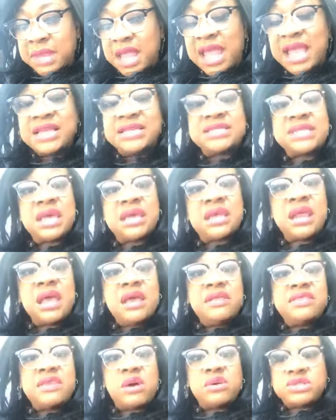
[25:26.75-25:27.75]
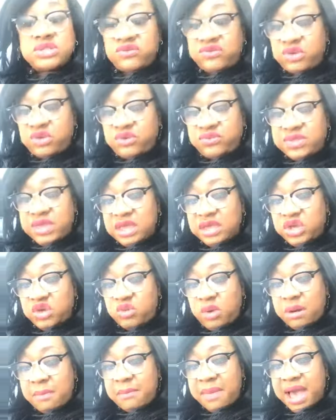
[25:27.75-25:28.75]
He said, those of you who think
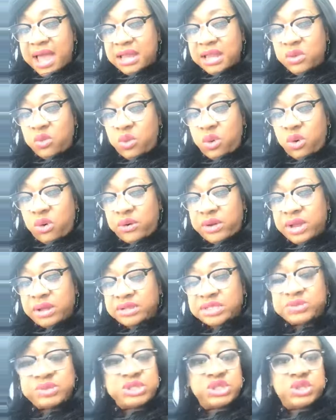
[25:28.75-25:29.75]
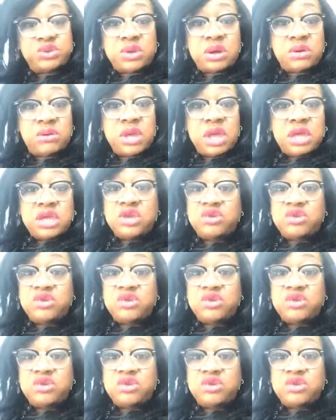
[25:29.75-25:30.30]
you are mighty warriors, but you